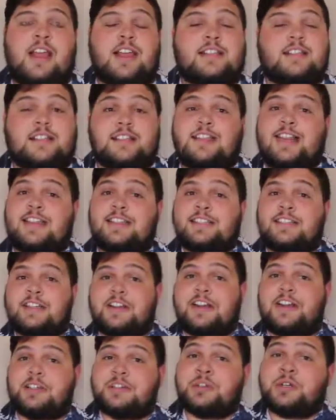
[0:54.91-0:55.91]
Is it that
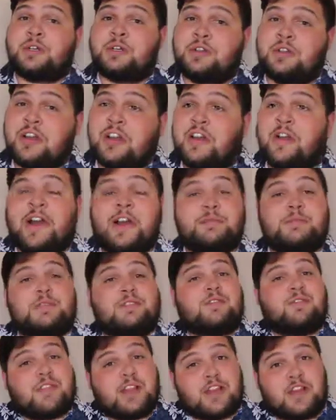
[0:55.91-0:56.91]
serious? No, I'm
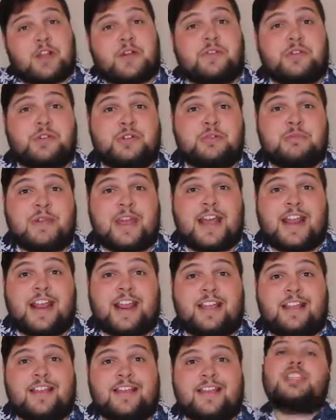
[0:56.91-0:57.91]
just very
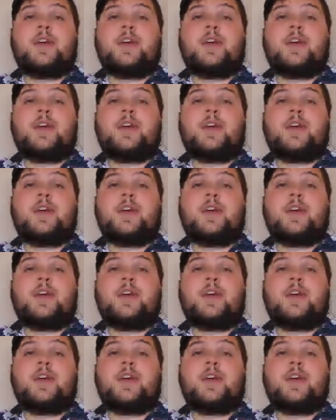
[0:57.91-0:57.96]
overdramatic.